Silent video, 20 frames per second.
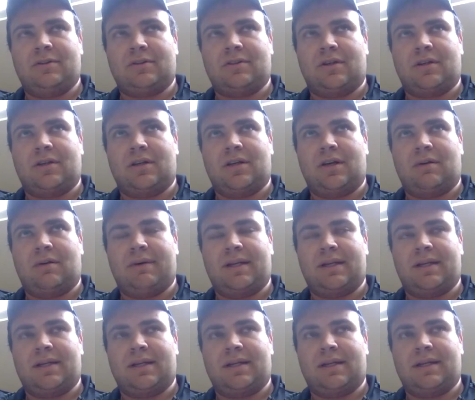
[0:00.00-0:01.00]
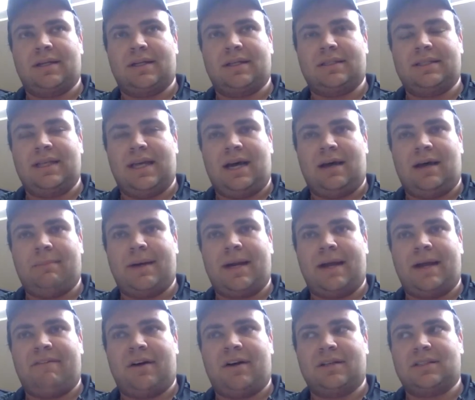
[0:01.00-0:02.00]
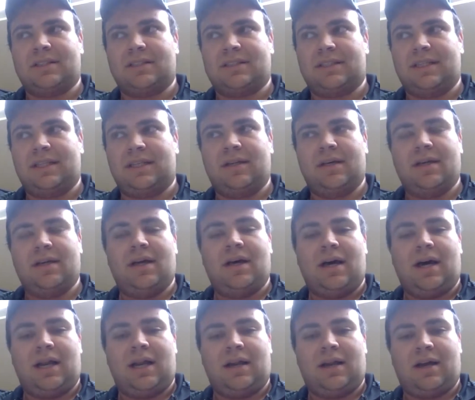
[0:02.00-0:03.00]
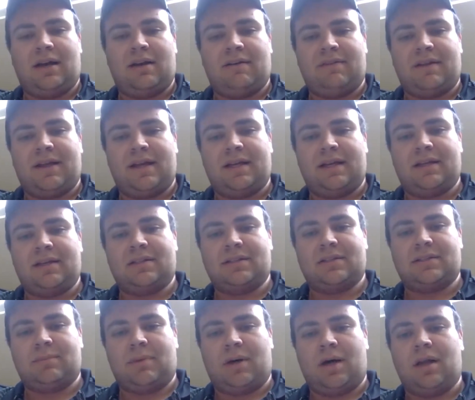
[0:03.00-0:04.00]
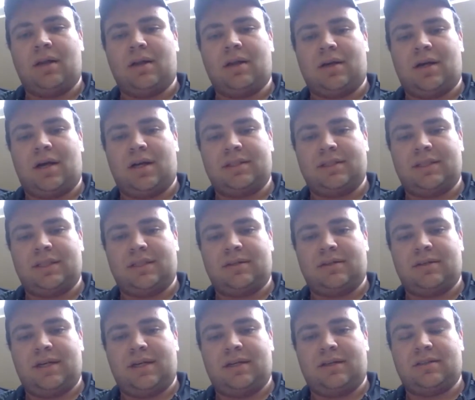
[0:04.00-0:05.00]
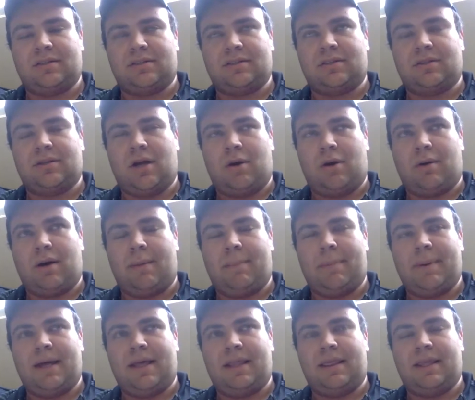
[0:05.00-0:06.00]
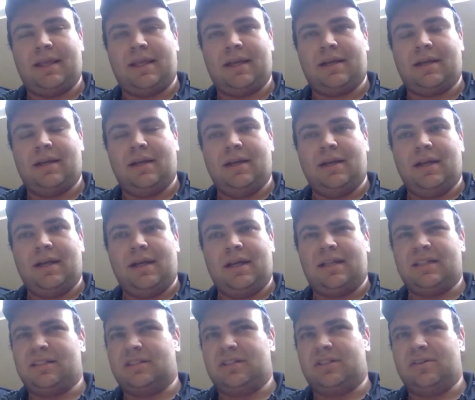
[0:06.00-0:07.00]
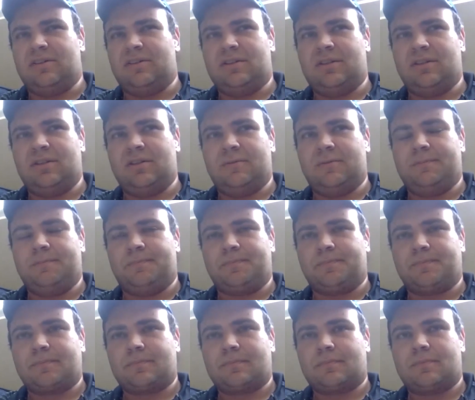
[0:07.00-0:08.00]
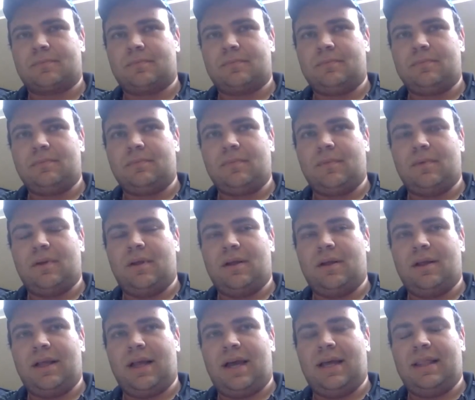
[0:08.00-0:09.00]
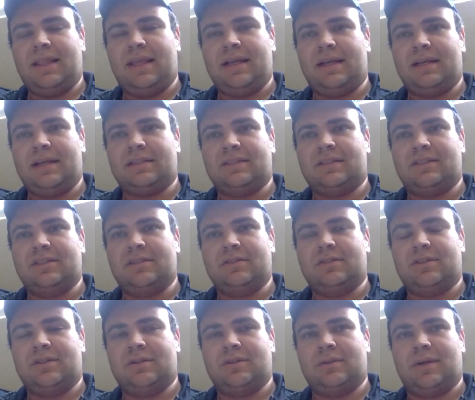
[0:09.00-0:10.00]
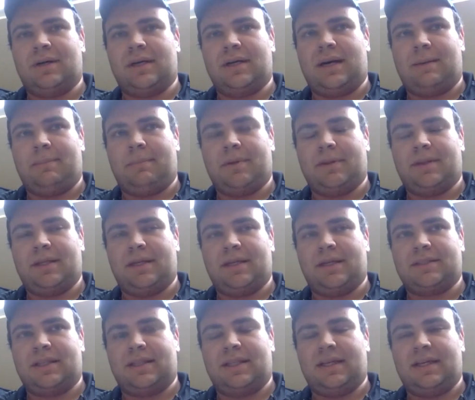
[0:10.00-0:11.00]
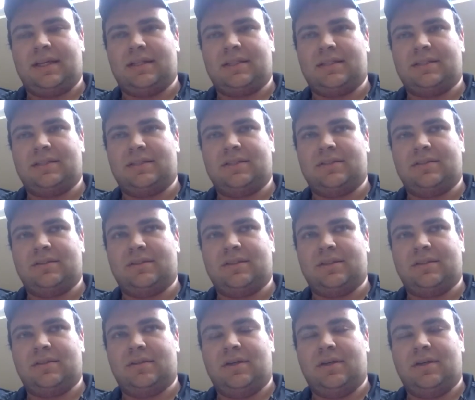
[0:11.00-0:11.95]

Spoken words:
are going down, but I've also seen a lot of like smaller content creators go up, and it's due to I think it's due to a couple of things. I think it's due to